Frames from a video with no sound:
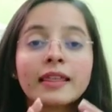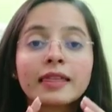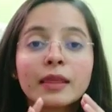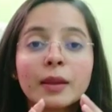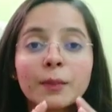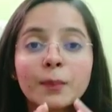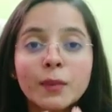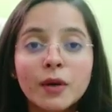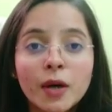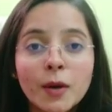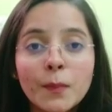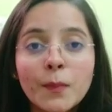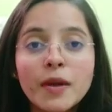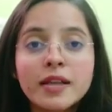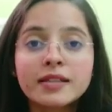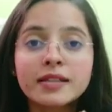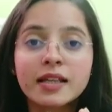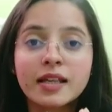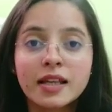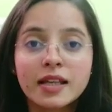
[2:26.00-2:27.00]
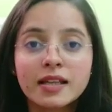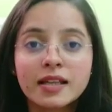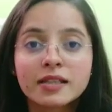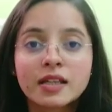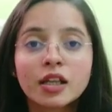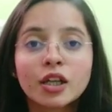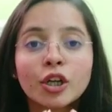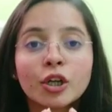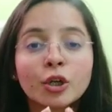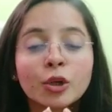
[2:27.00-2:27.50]
The purpose is
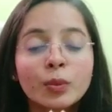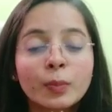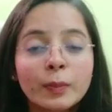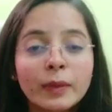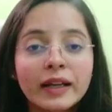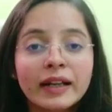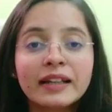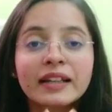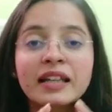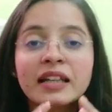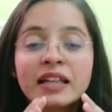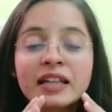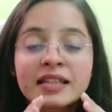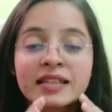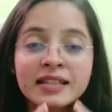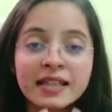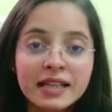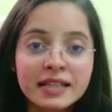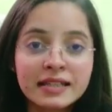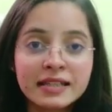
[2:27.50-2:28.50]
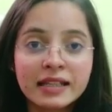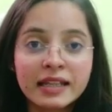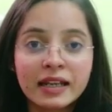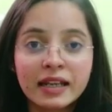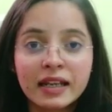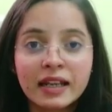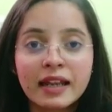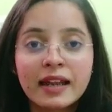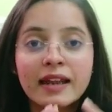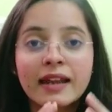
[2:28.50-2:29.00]
to meet the
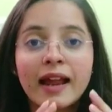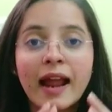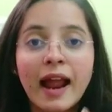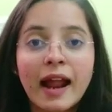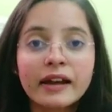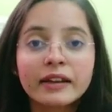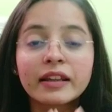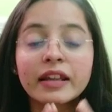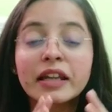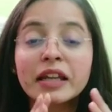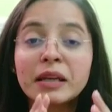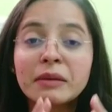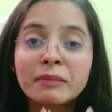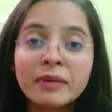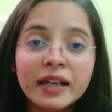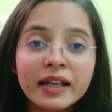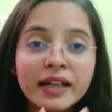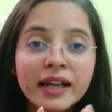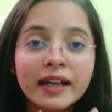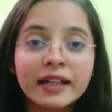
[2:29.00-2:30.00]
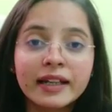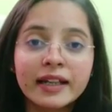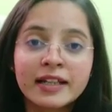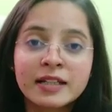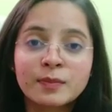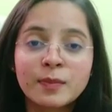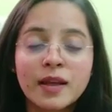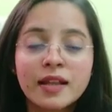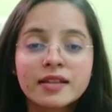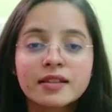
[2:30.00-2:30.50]
necessary and the immediate
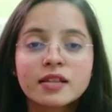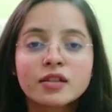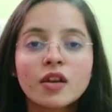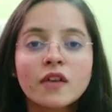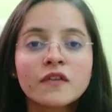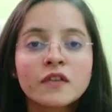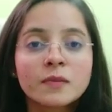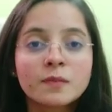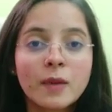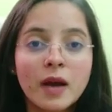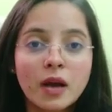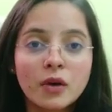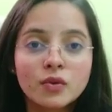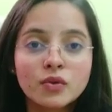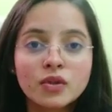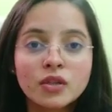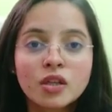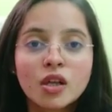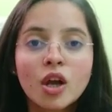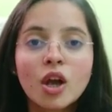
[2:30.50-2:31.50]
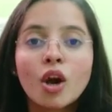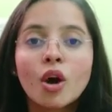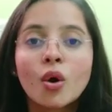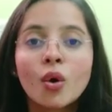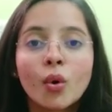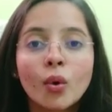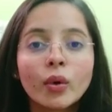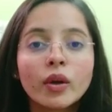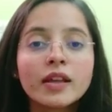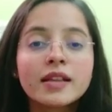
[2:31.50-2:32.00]
expenses of spouse
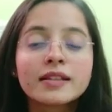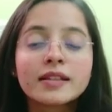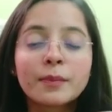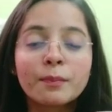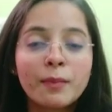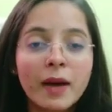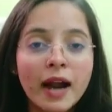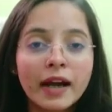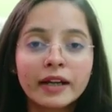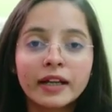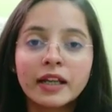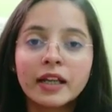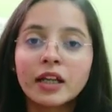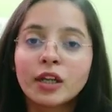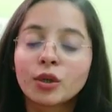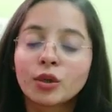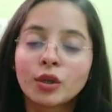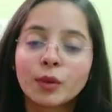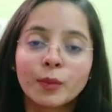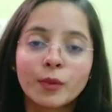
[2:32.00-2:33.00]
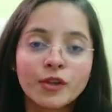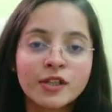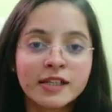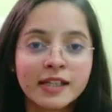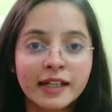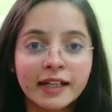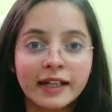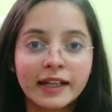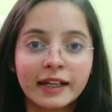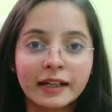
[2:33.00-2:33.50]
who is the party to the
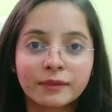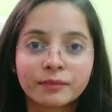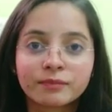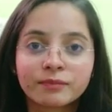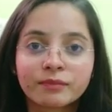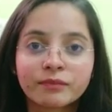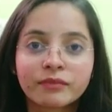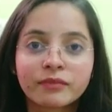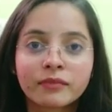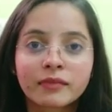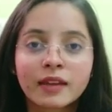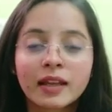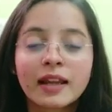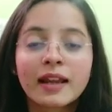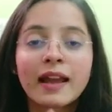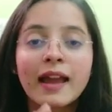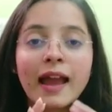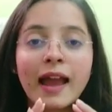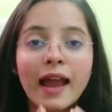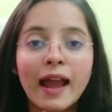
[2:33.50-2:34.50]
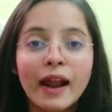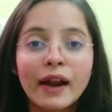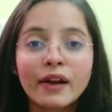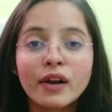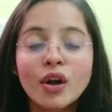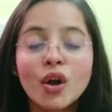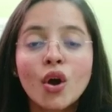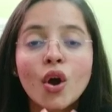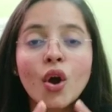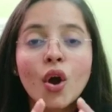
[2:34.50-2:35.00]
proceeding.
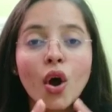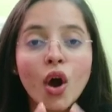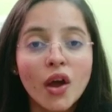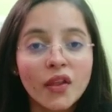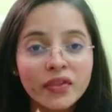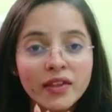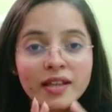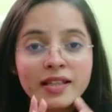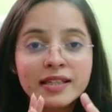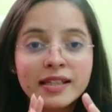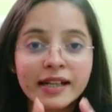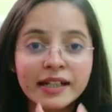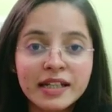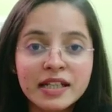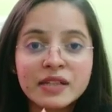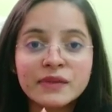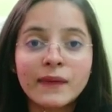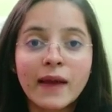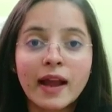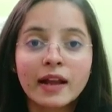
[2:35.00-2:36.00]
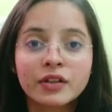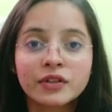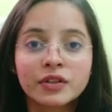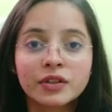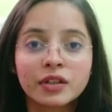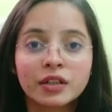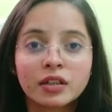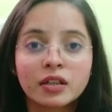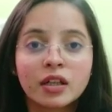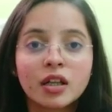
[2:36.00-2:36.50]
And on the
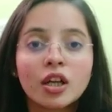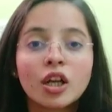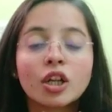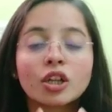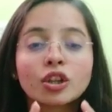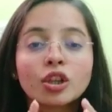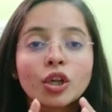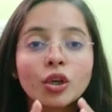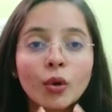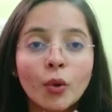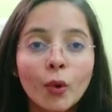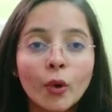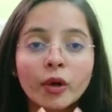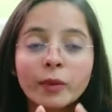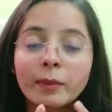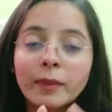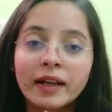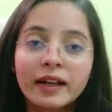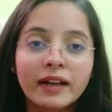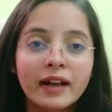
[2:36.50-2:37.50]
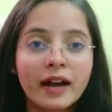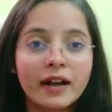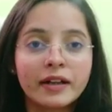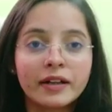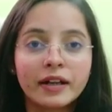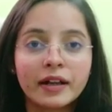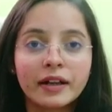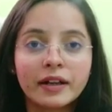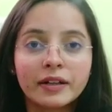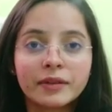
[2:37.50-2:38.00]
satisfaction, the court may
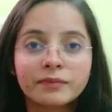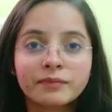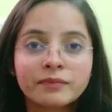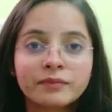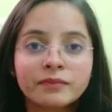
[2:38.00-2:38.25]
grant it.